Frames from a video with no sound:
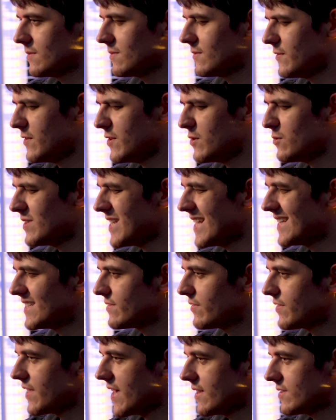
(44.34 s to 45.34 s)
few tens
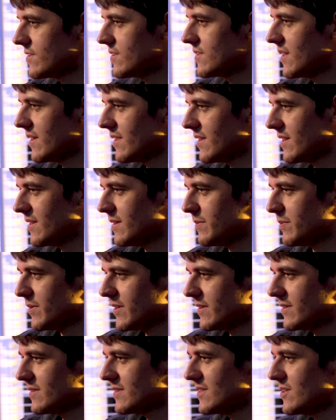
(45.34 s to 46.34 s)
of thousands, I think,
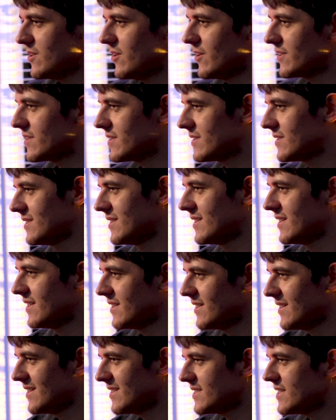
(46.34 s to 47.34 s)
but it's
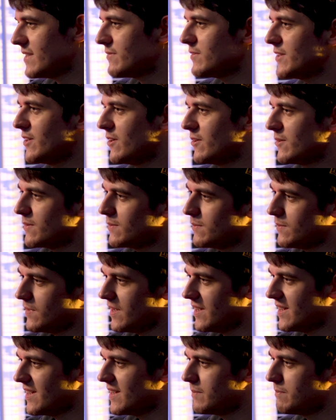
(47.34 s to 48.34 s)
definitely
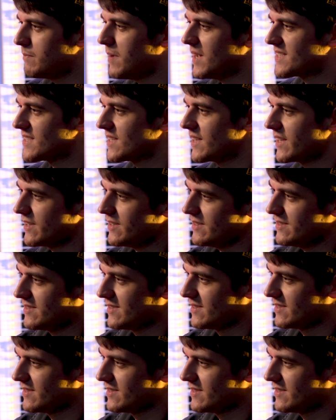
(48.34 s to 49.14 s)
not bustling,